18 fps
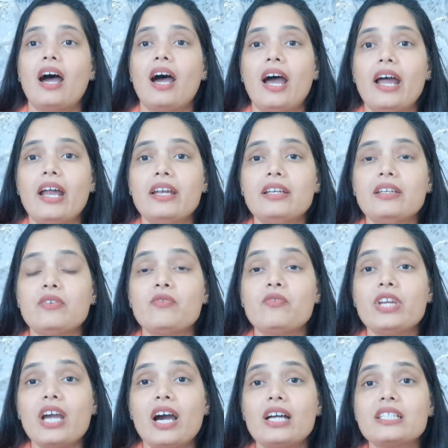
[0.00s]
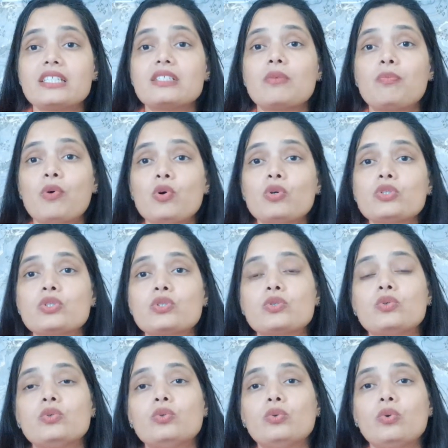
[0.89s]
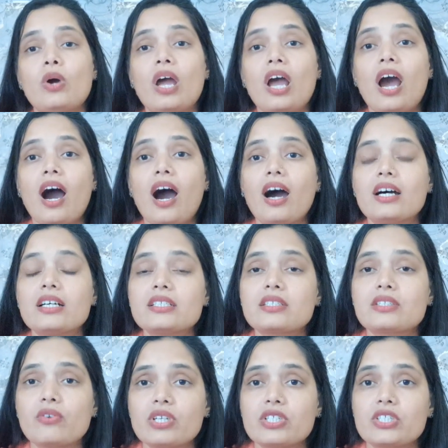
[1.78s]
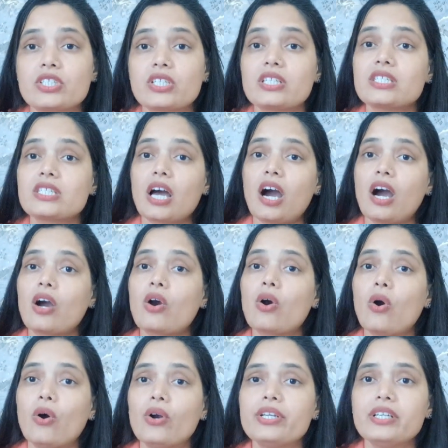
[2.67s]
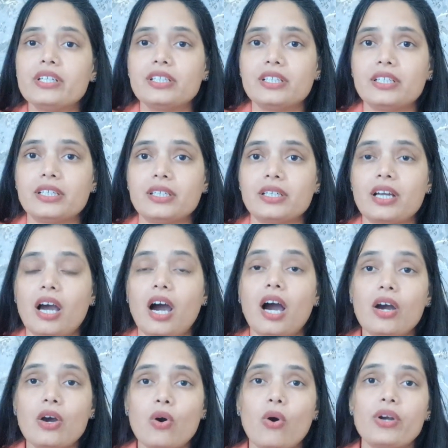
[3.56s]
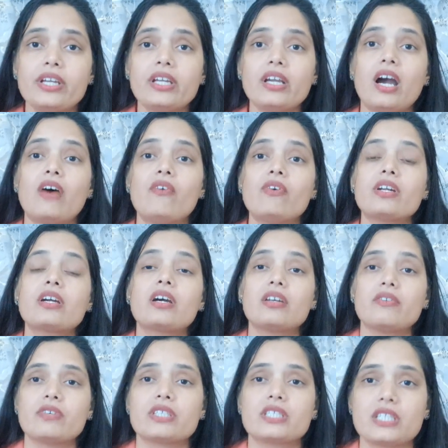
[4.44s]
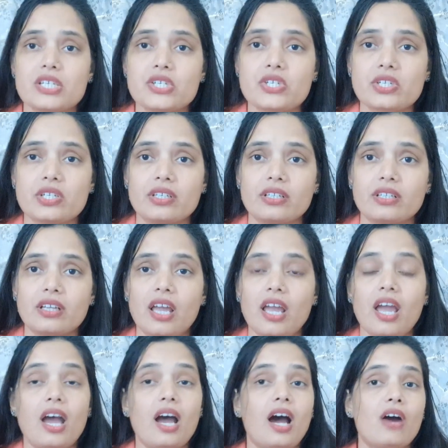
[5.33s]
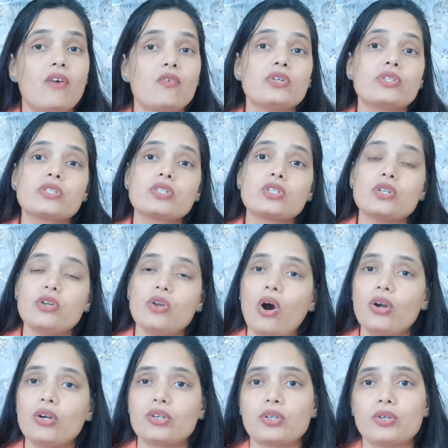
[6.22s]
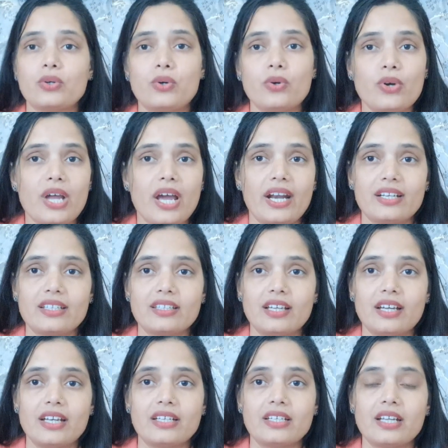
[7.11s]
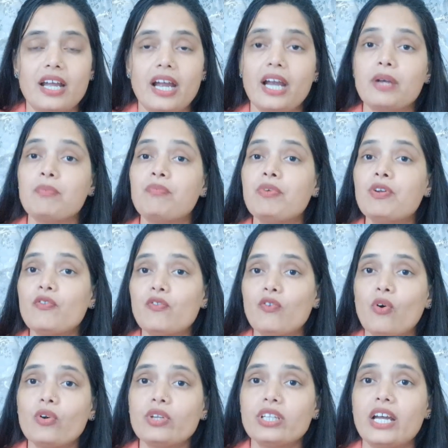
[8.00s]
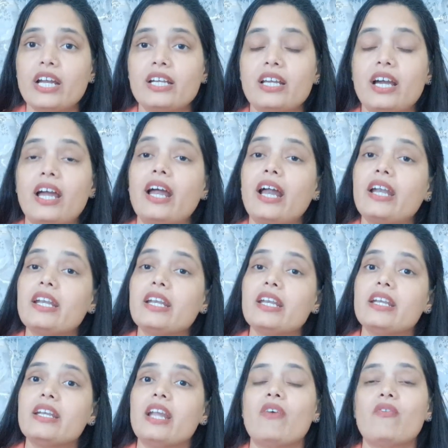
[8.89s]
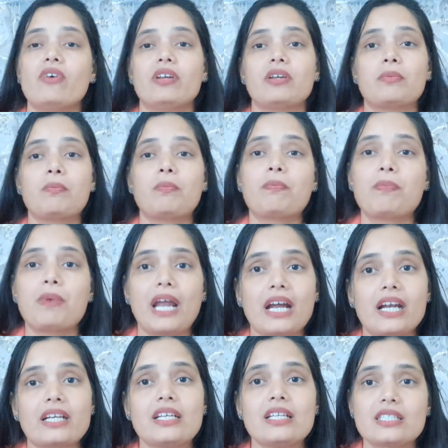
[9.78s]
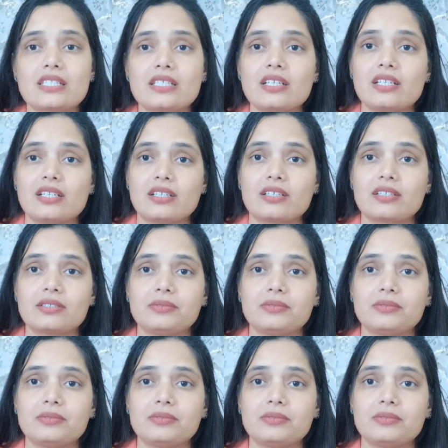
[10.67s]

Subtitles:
and we are supposed to ask questions according our conversation, I was not good at that, and before that I had never practiced it.